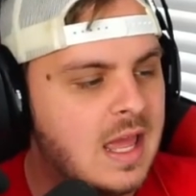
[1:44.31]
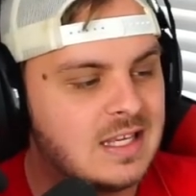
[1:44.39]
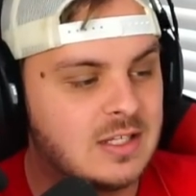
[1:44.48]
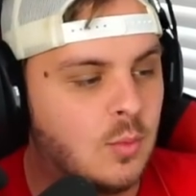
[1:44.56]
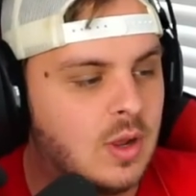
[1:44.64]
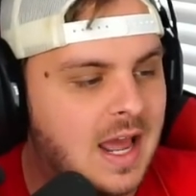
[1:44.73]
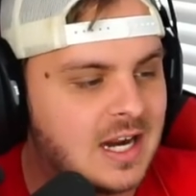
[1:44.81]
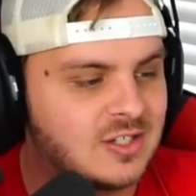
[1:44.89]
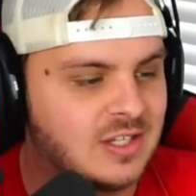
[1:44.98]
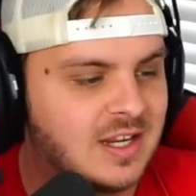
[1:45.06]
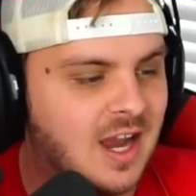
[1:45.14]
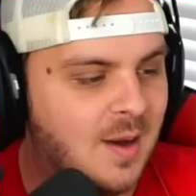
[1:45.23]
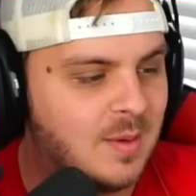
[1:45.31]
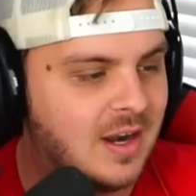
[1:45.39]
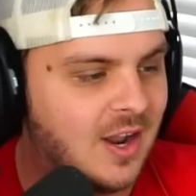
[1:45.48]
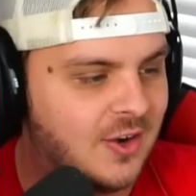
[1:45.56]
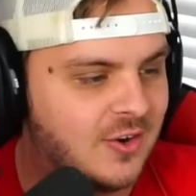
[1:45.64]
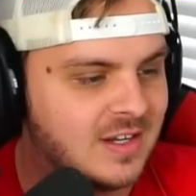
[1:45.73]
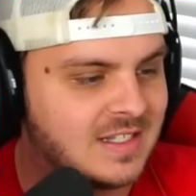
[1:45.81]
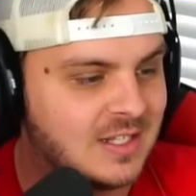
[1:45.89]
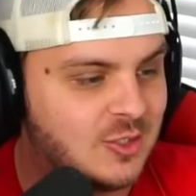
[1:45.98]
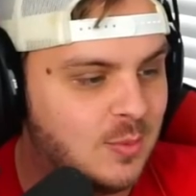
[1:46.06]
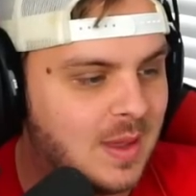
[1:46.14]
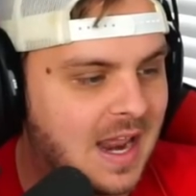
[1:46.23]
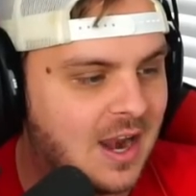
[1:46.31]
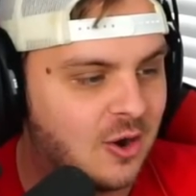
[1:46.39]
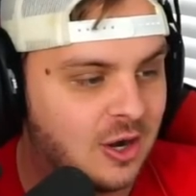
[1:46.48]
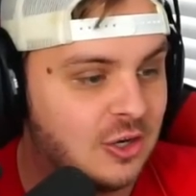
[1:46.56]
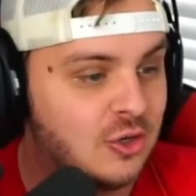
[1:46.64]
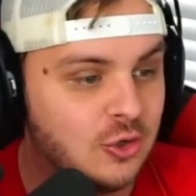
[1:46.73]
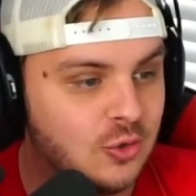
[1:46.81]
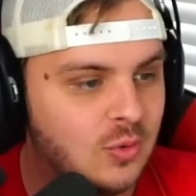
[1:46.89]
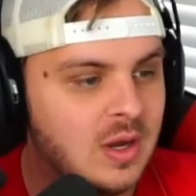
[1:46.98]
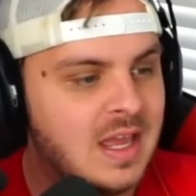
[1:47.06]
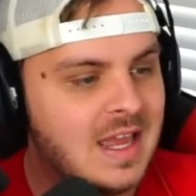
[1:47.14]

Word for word: Someone actually commented under and said, "Too bad I already knew